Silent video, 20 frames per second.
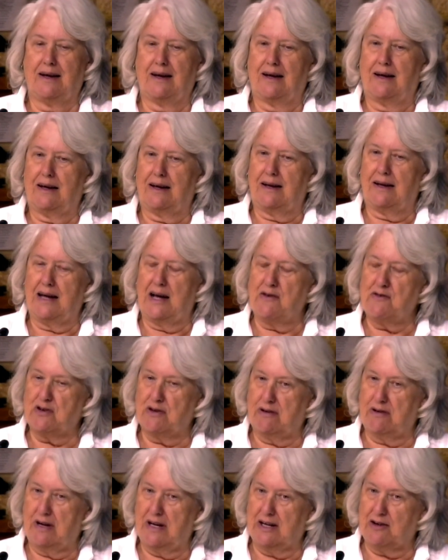After
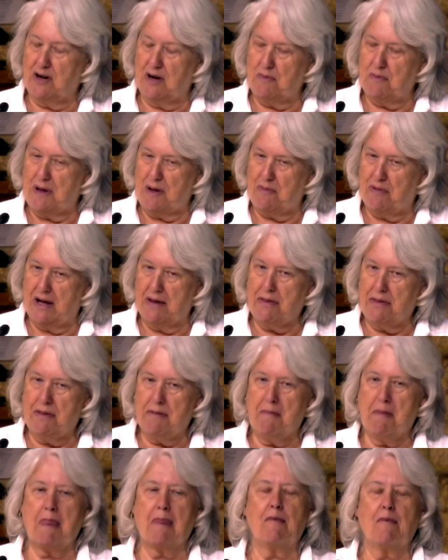I caught my breath,
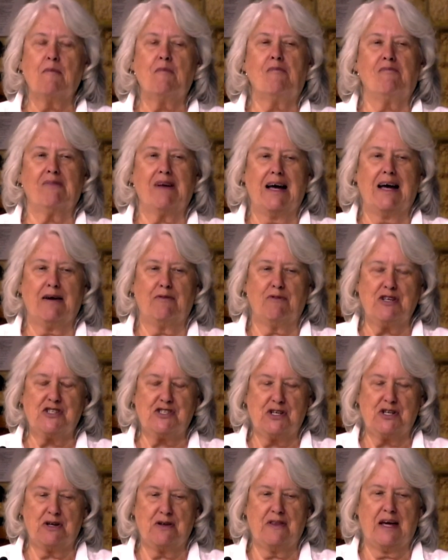and we
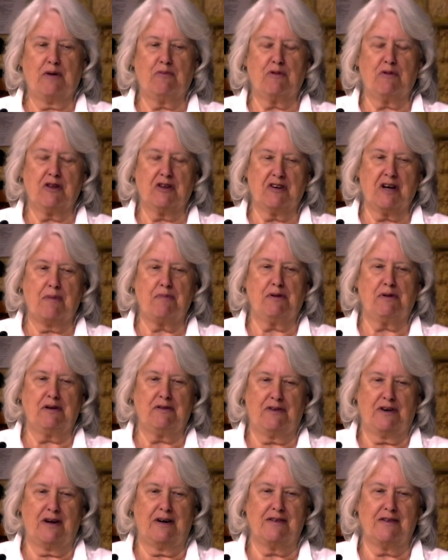shared that with a couple of
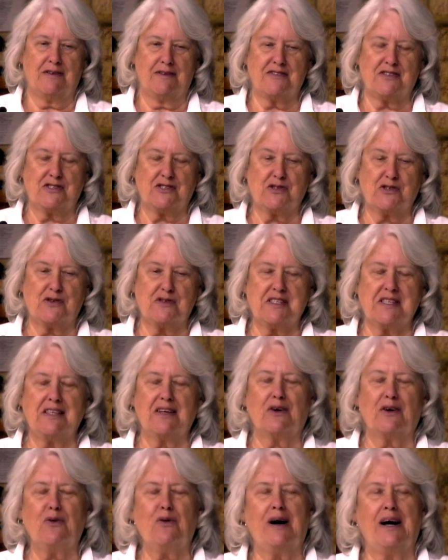our sisters in the
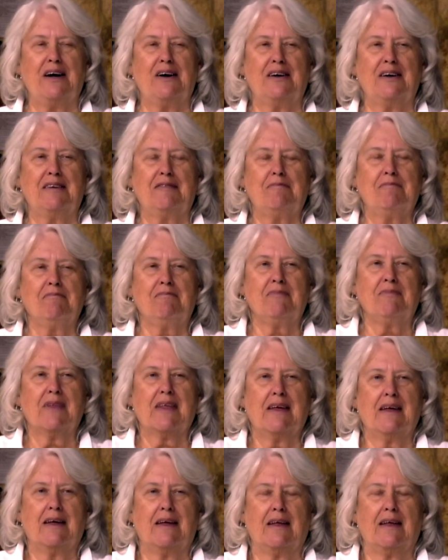choir,
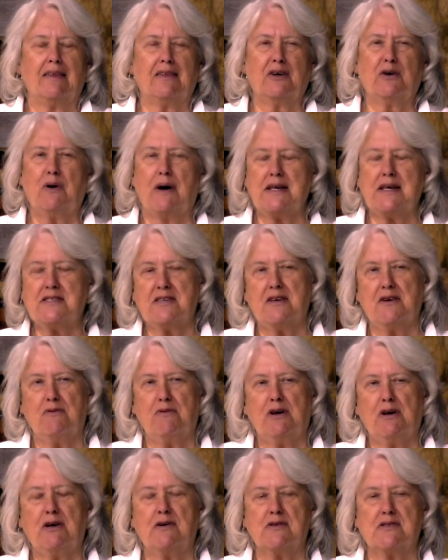the question
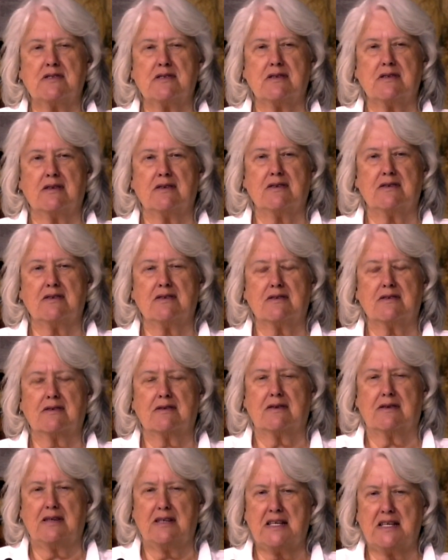arose,
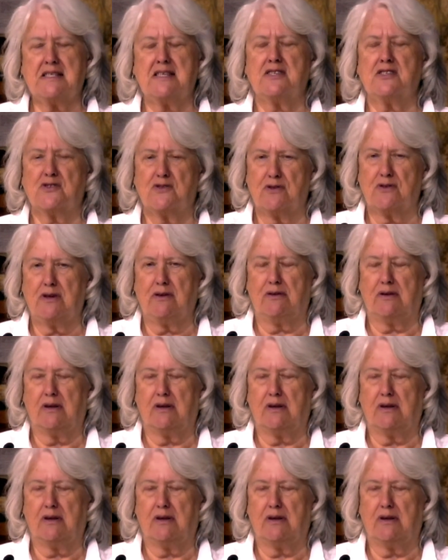is this true?